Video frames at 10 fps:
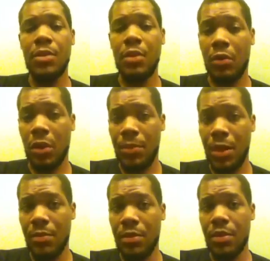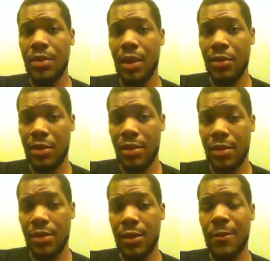So anyway, peeps, that was The
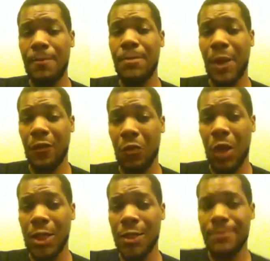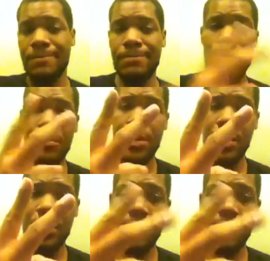Distance. Thanks for watching. Peace.